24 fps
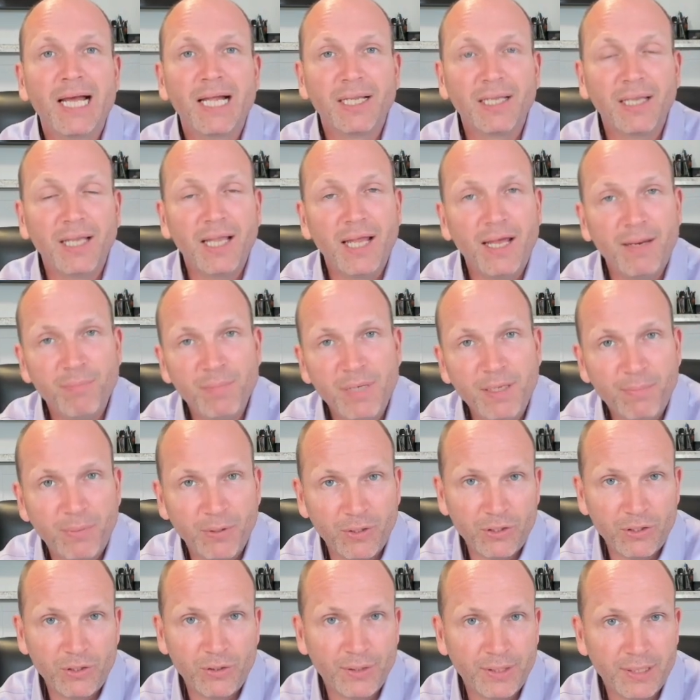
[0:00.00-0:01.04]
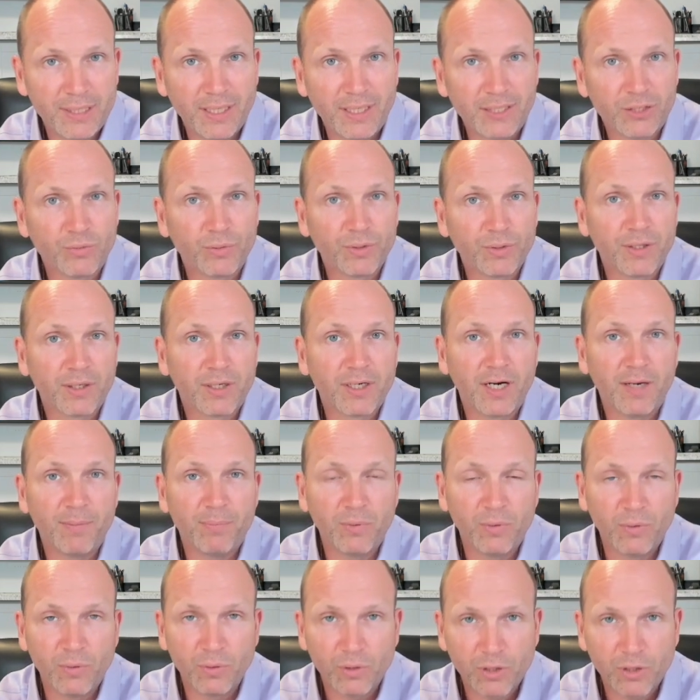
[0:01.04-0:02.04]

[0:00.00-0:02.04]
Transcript: Let me put you in touch with a couple